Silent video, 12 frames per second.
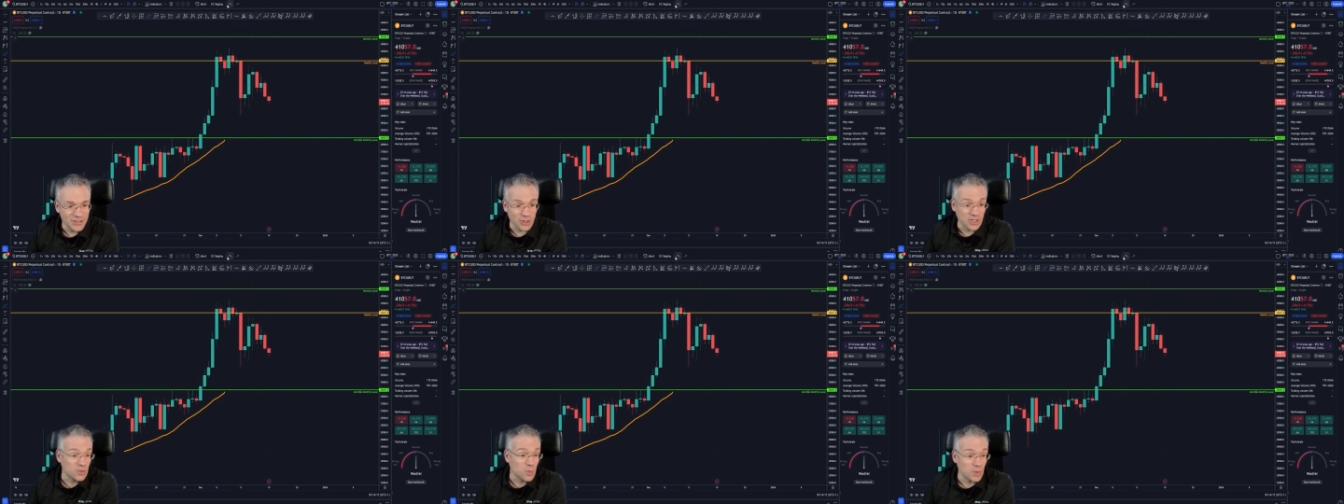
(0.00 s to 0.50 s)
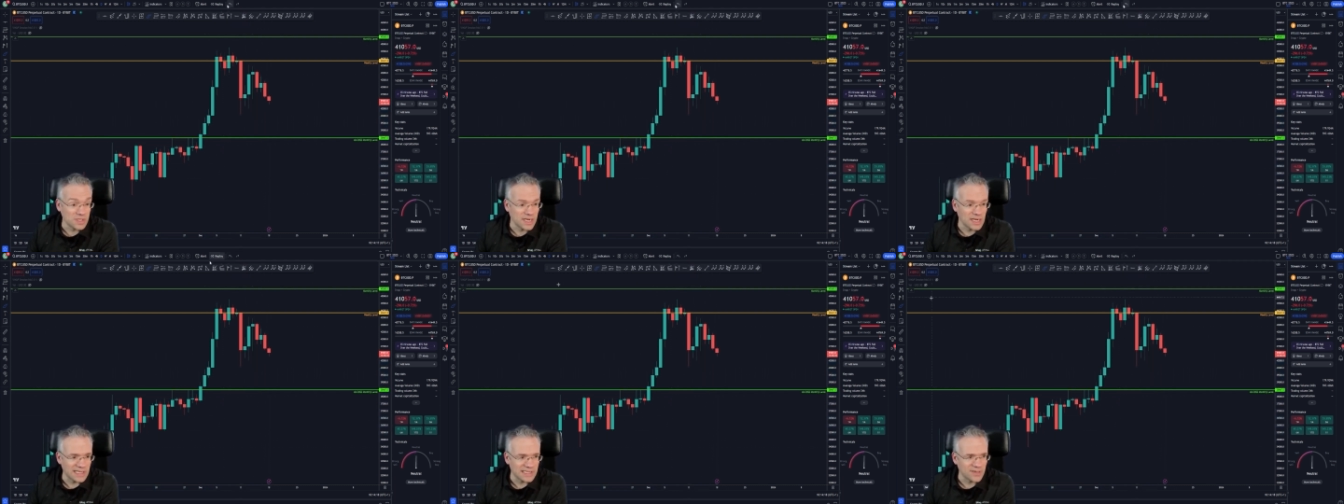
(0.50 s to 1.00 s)
so this one was a
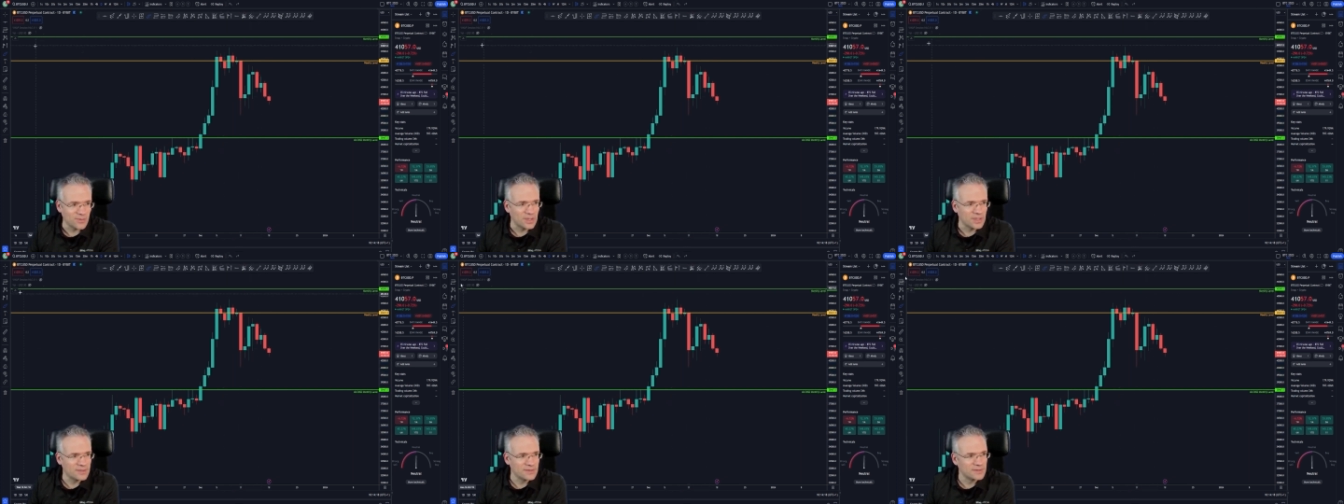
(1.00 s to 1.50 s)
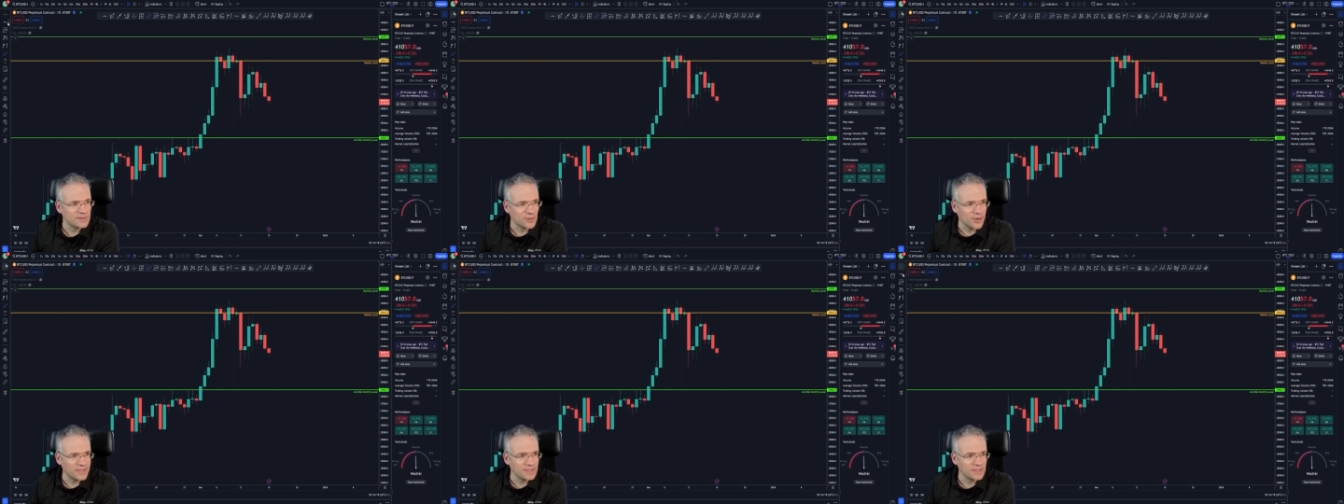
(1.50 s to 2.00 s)
classic one.
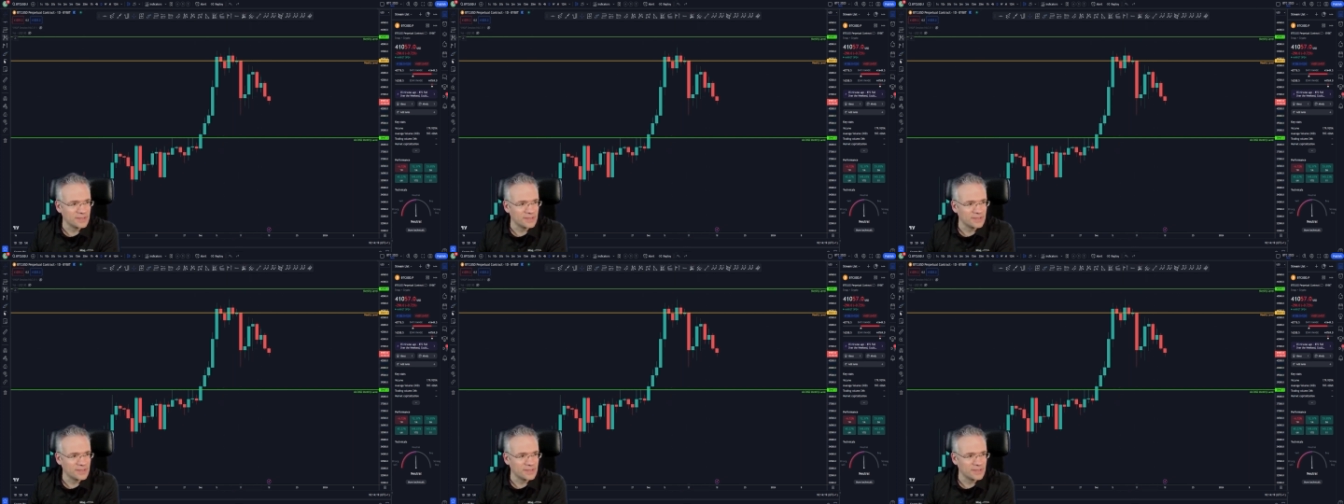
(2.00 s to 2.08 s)
Great.